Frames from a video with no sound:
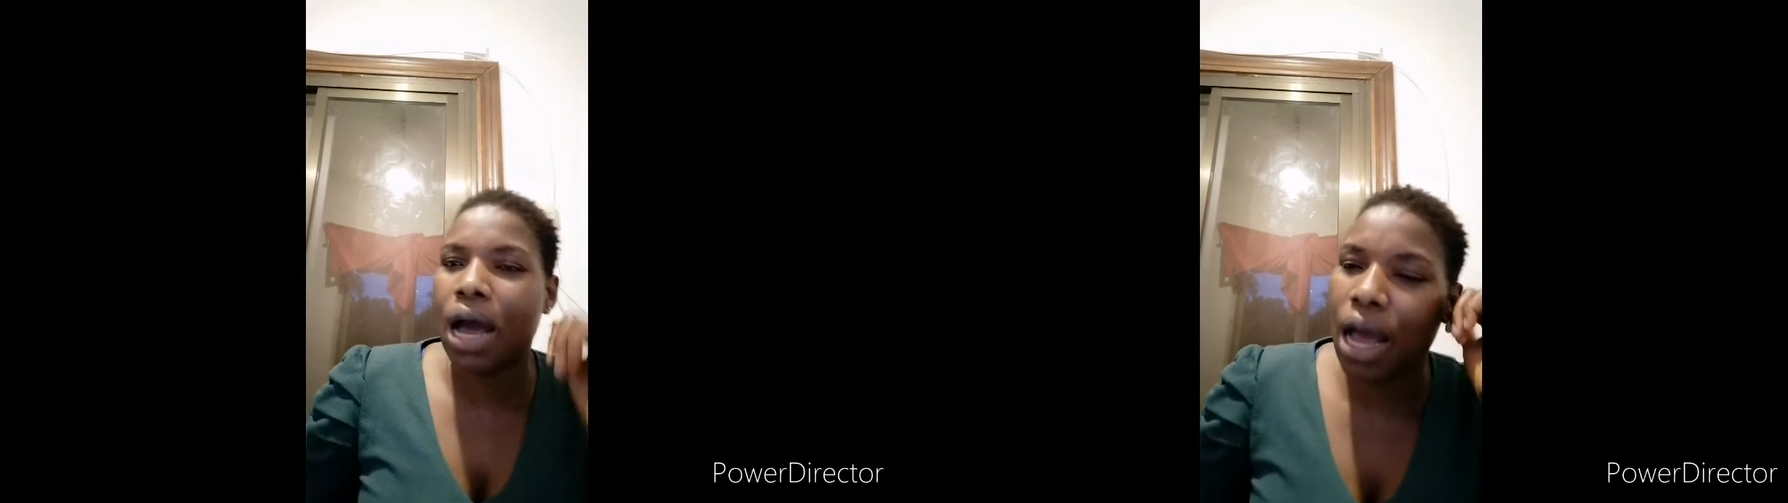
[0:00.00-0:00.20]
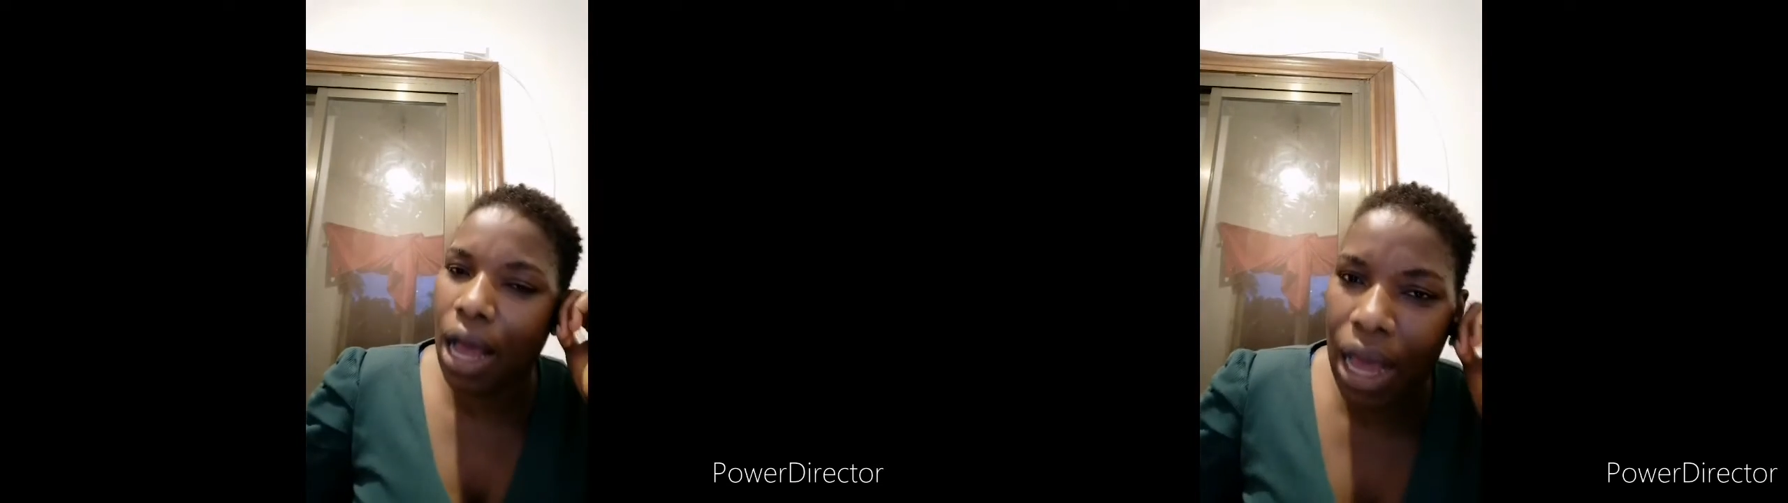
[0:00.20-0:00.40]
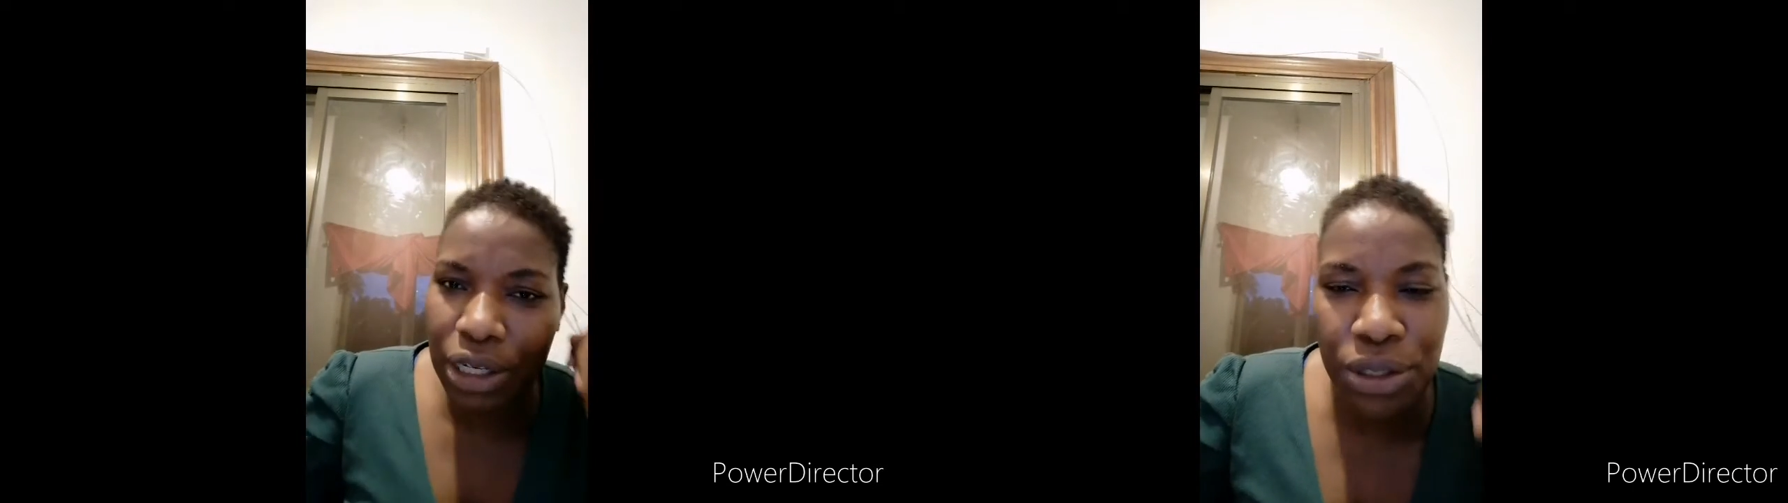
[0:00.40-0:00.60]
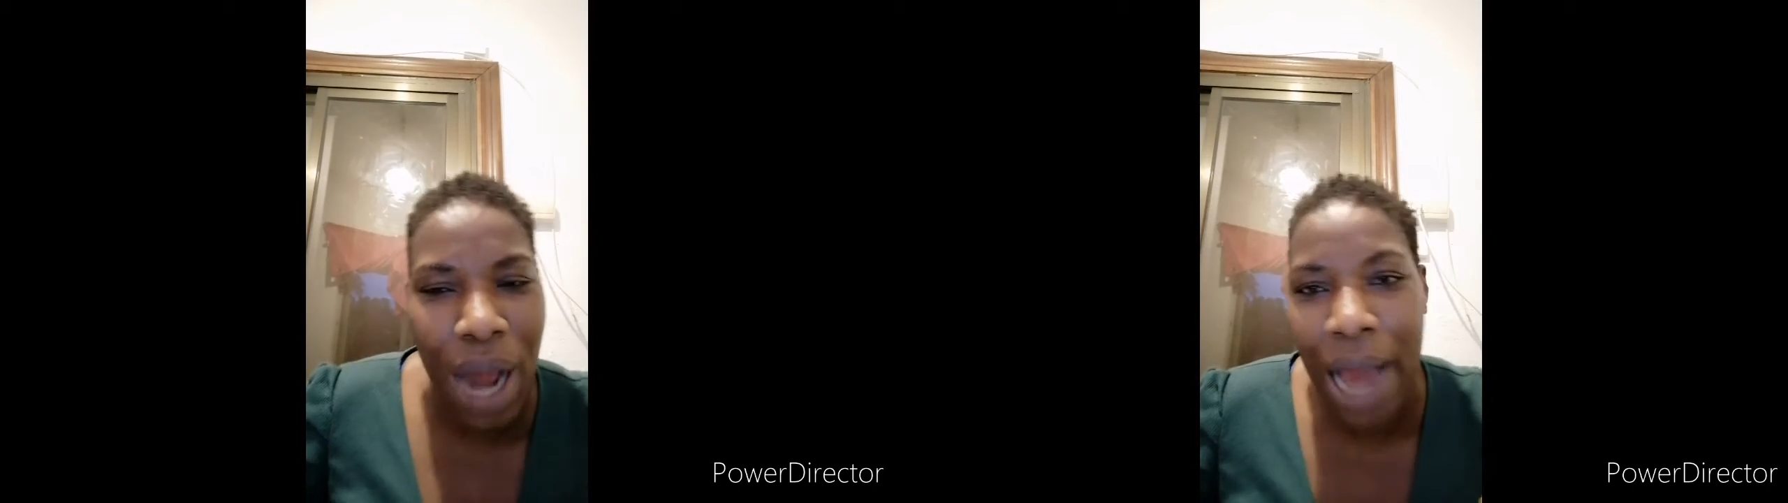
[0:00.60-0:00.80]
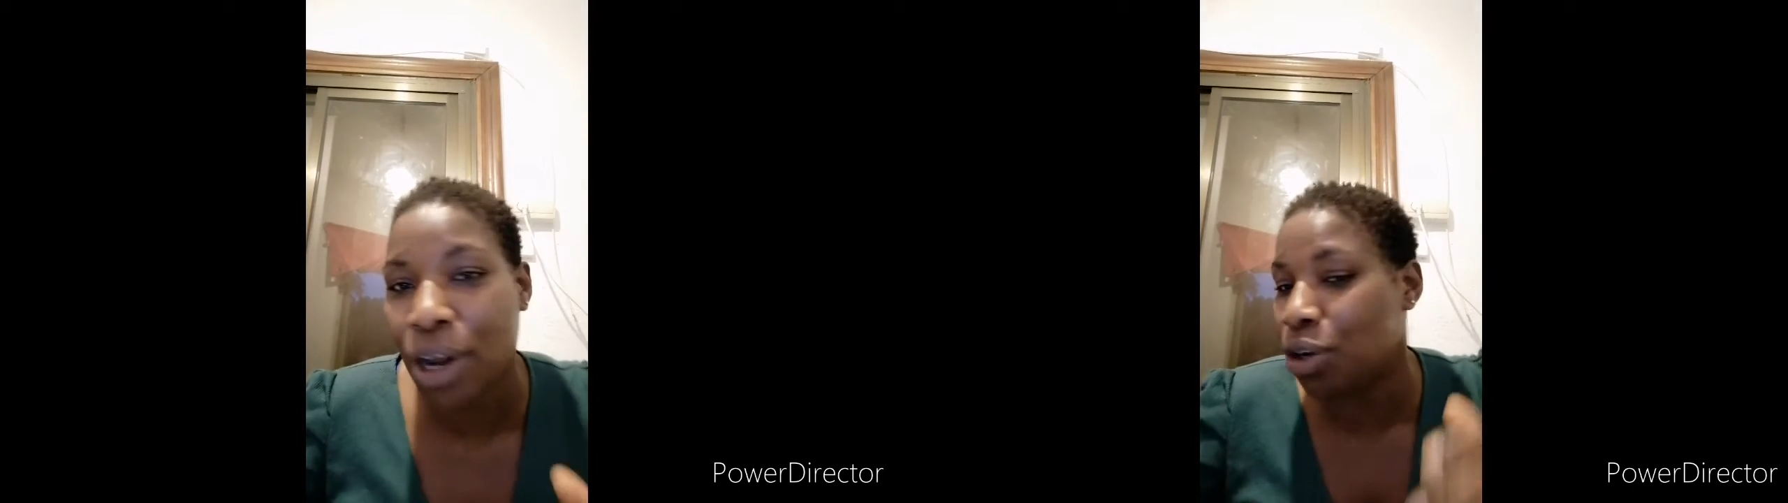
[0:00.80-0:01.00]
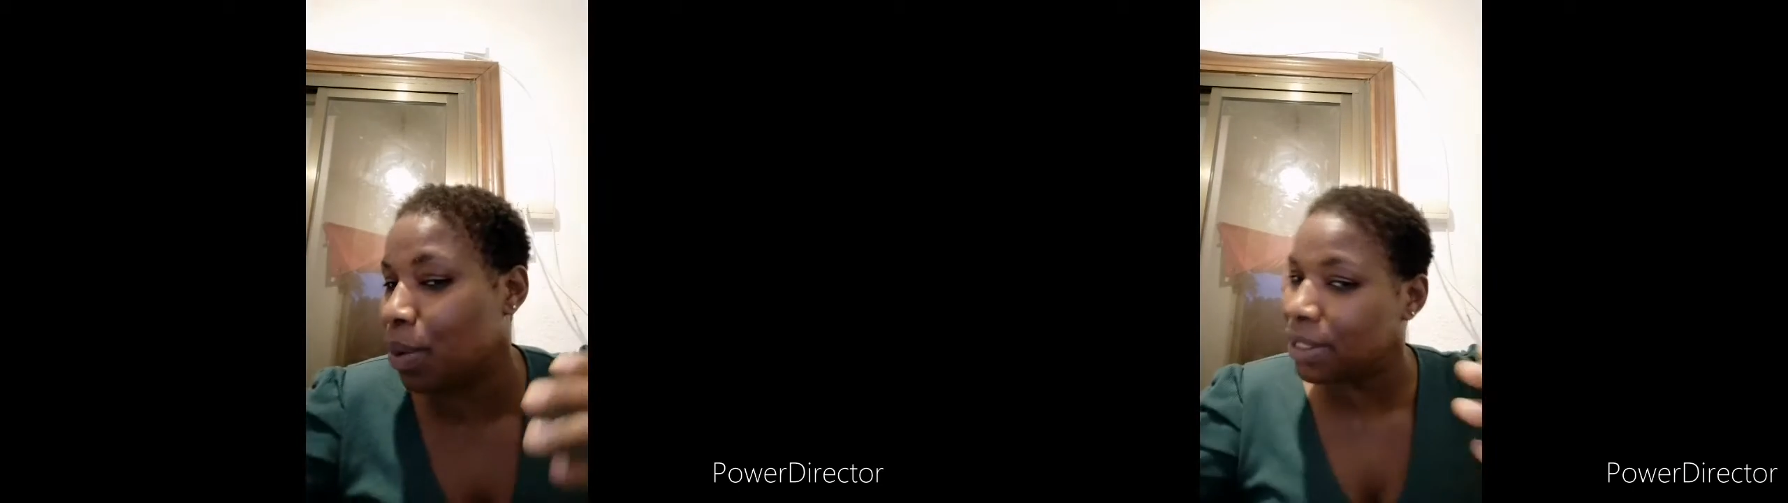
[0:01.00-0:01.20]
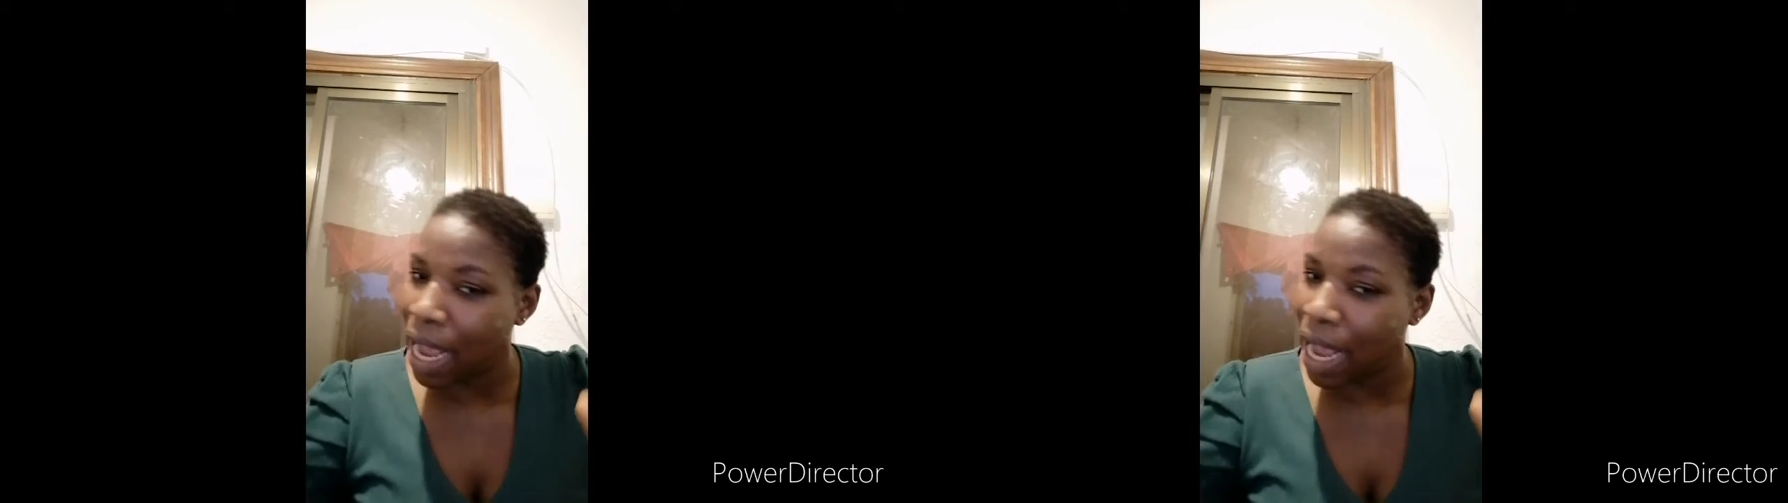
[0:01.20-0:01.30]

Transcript: I don't know